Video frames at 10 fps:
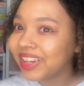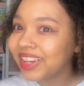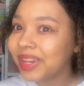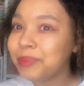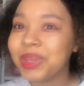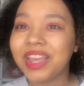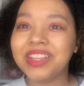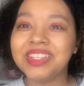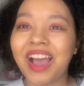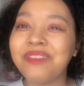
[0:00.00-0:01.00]

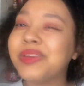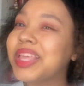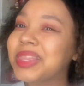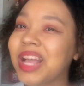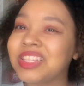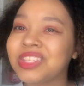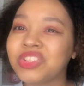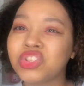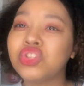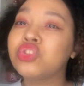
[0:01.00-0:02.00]
because I feel like that's such
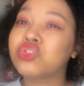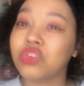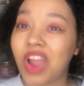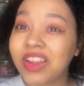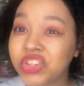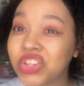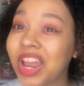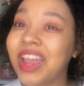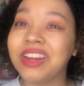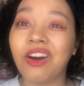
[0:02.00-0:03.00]
a stretch.
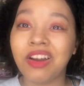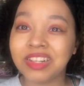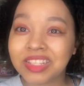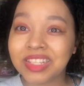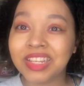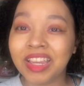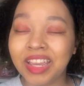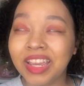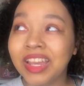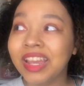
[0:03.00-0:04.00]
And
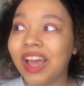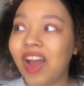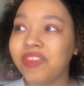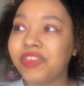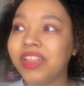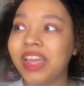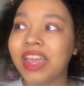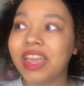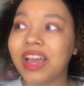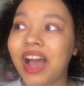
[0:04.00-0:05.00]
honestly, I feel
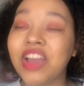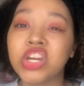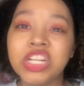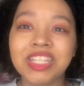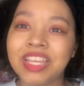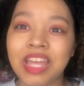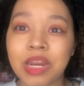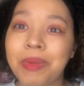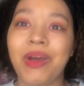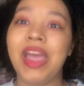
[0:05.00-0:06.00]
like I couldn't say that
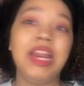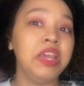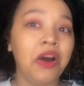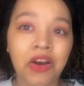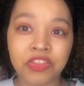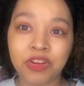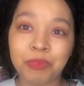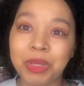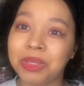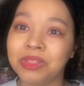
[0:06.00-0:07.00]
about any author,
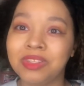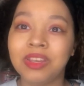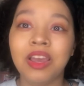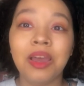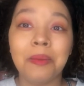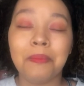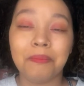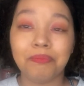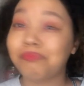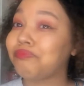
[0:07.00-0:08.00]
because
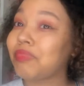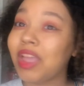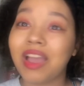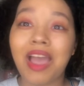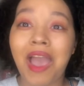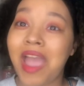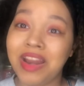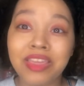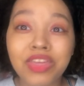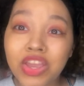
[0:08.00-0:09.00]

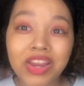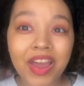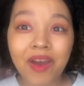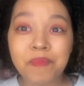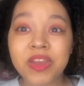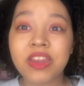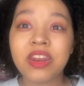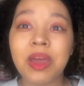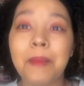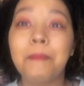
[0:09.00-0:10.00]
anything could happen.
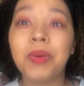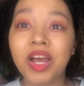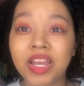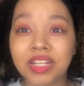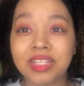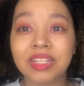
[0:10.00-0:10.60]
But